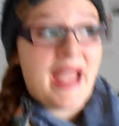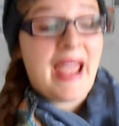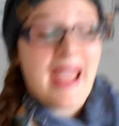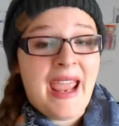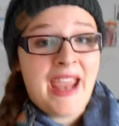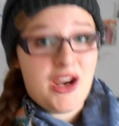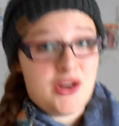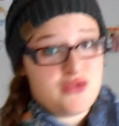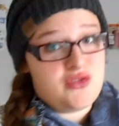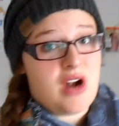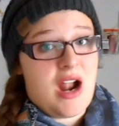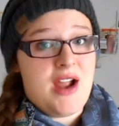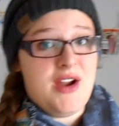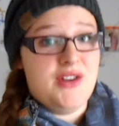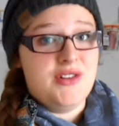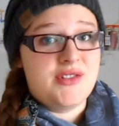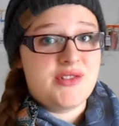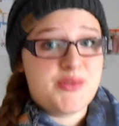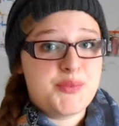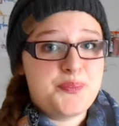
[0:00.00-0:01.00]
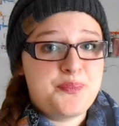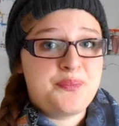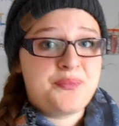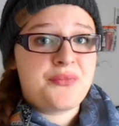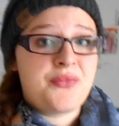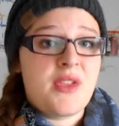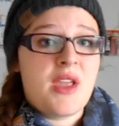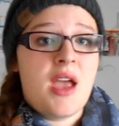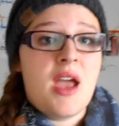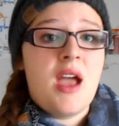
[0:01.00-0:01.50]
hair dryers.
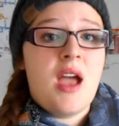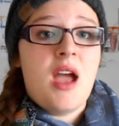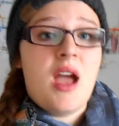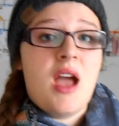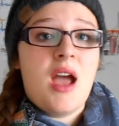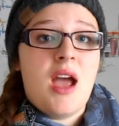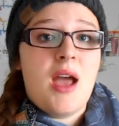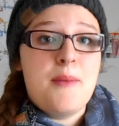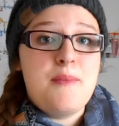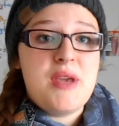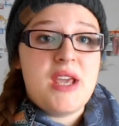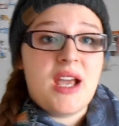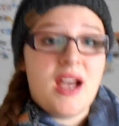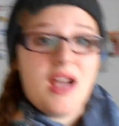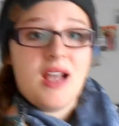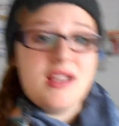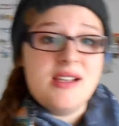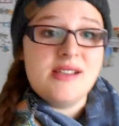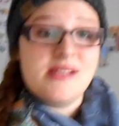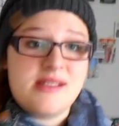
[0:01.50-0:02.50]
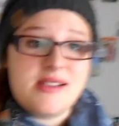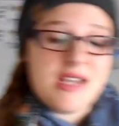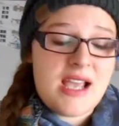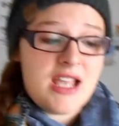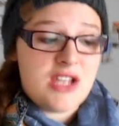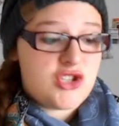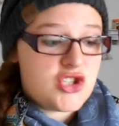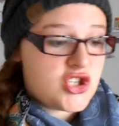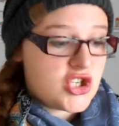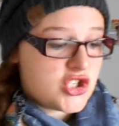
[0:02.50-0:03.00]
Because
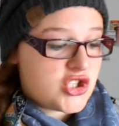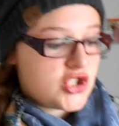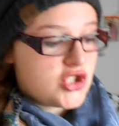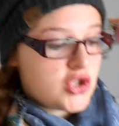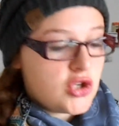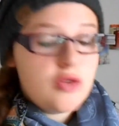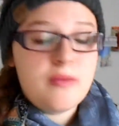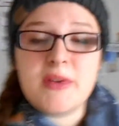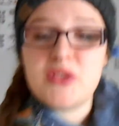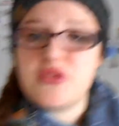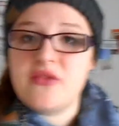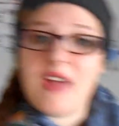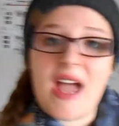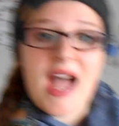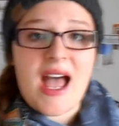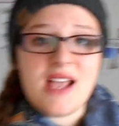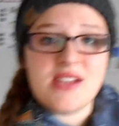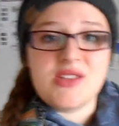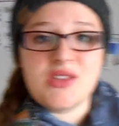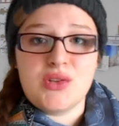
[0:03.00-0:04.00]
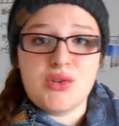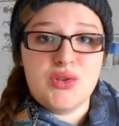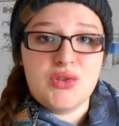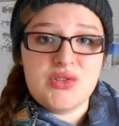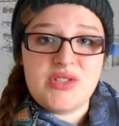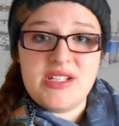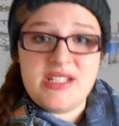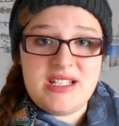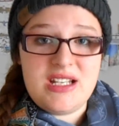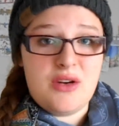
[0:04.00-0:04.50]
it's just too much of a hassle
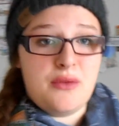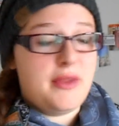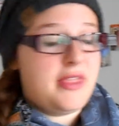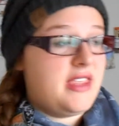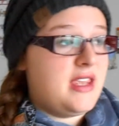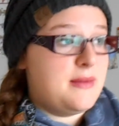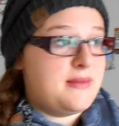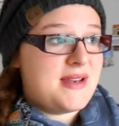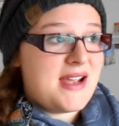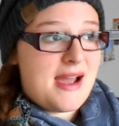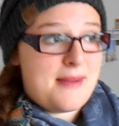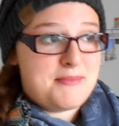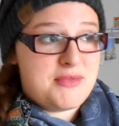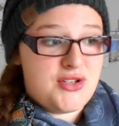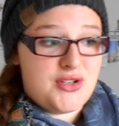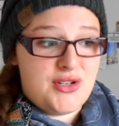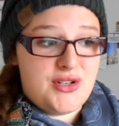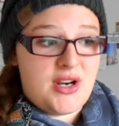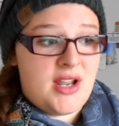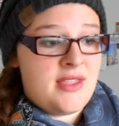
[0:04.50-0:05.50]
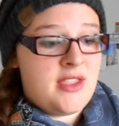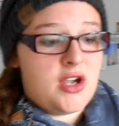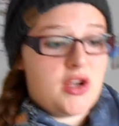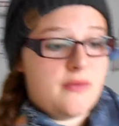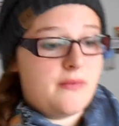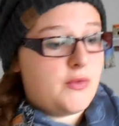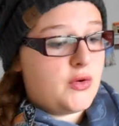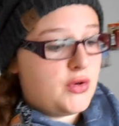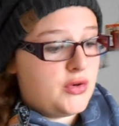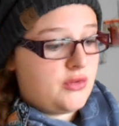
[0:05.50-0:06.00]
to deal with the adapter and the
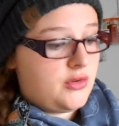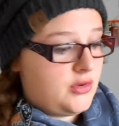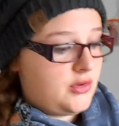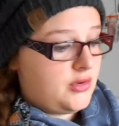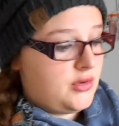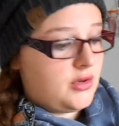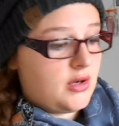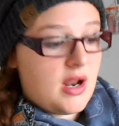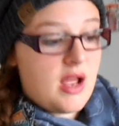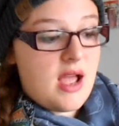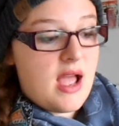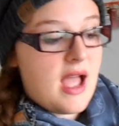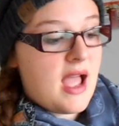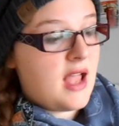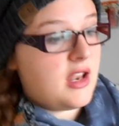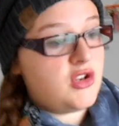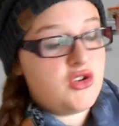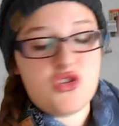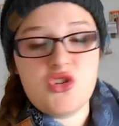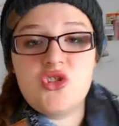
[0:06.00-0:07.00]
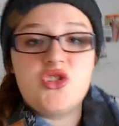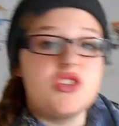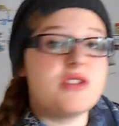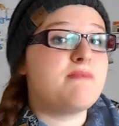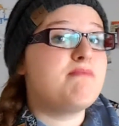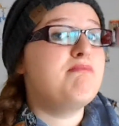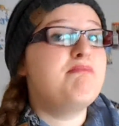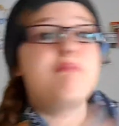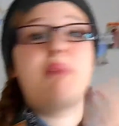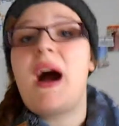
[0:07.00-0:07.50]
converter, and you should
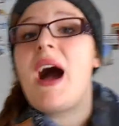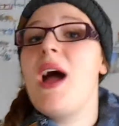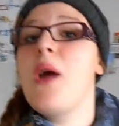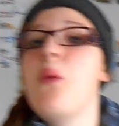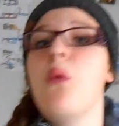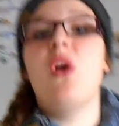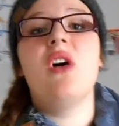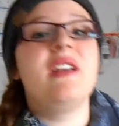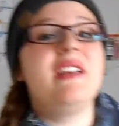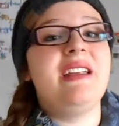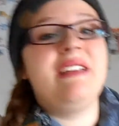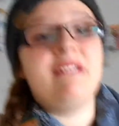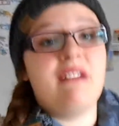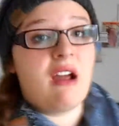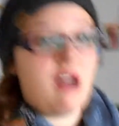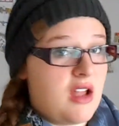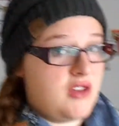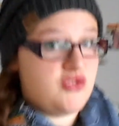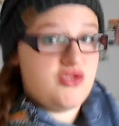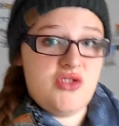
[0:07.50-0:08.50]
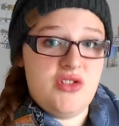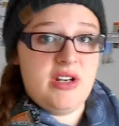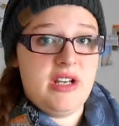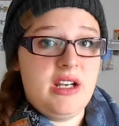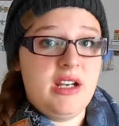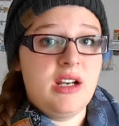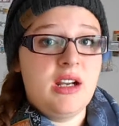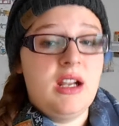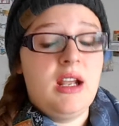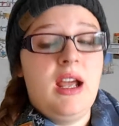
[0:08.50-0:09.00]
just buy one in
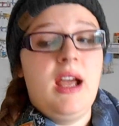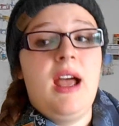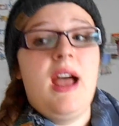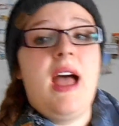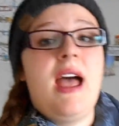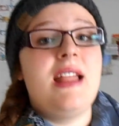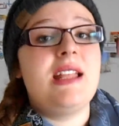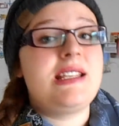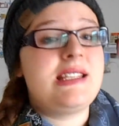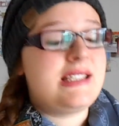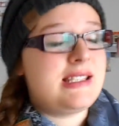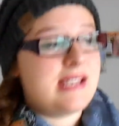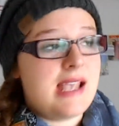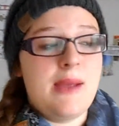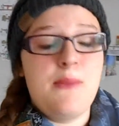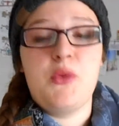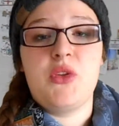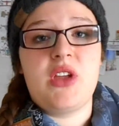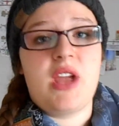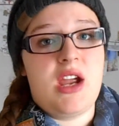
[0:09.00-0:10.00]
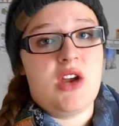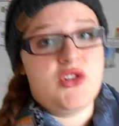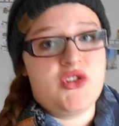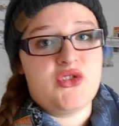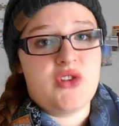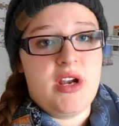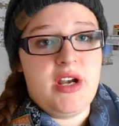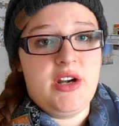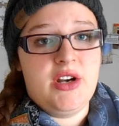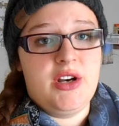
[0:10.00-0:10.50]
country. Same with a hair
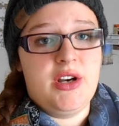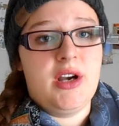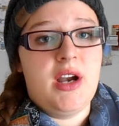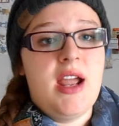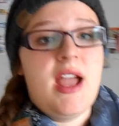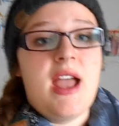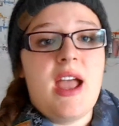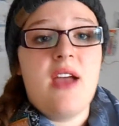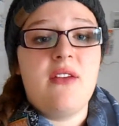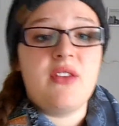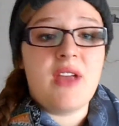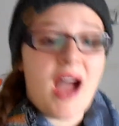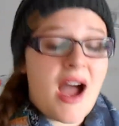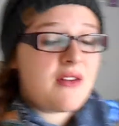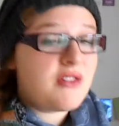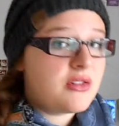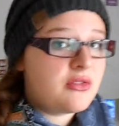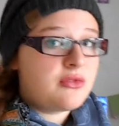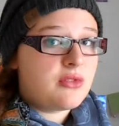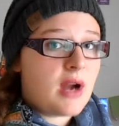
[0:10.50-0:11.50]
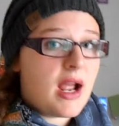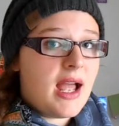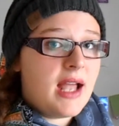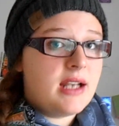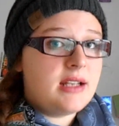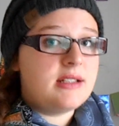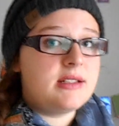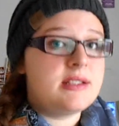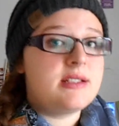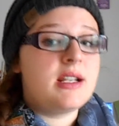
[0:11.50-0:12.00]
straightener. If you have a
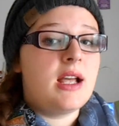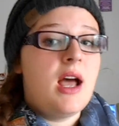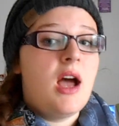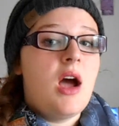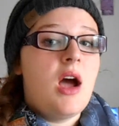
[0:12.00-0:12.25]
friend,